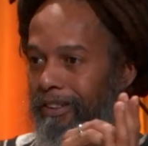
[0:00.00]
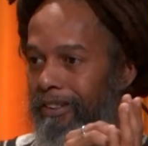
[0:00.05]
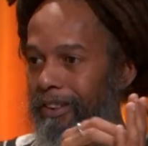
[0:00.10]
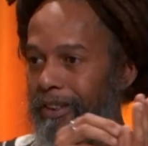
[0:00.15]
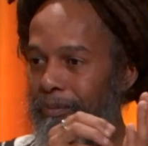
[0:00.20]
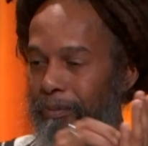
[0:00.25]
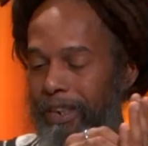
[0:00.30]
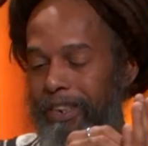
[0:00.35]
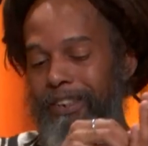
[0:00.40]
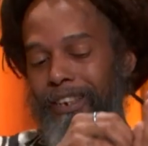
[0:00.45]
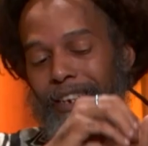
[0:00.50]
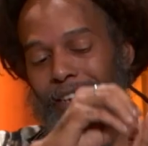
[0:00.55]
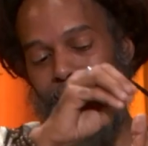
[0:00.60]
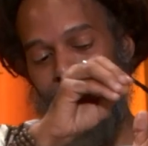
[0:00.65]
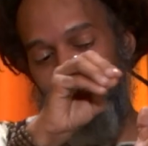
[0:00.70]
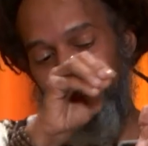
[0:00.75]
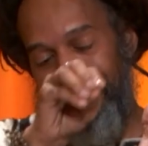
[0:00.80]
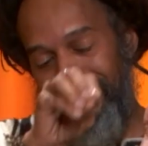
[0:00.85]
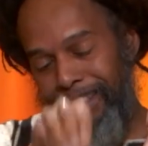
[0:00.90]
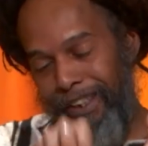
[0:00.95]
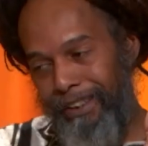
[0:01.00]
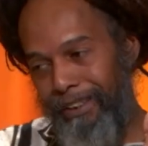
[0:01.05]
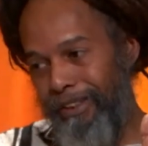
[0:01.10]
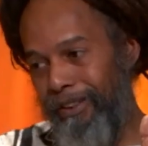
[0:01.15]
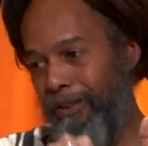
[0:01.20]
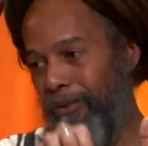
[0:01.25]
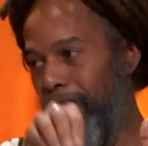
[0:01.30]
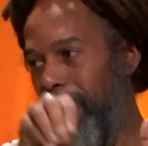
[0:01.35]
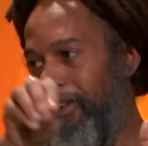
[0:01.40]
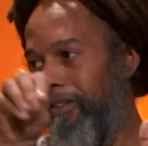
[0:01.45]
He basically set
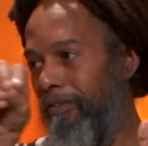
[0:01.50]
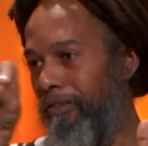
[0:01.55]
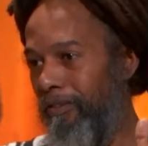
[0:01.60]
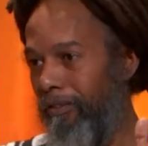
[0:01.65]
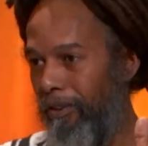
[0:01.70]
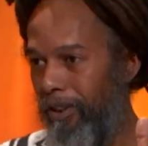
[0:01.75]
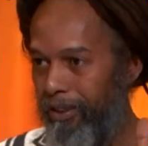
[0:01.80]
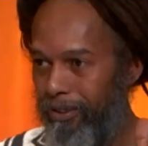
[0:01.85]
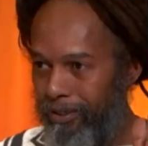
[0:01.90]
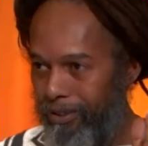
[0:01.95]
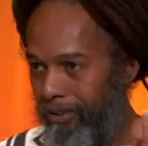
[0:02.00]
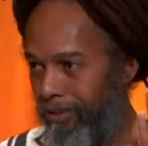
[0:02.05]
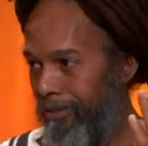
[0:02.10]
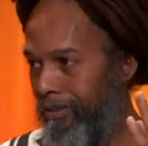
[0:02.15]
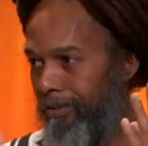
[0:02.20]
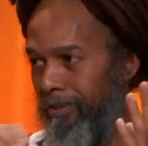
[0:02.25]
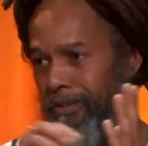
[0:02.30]
the way for us.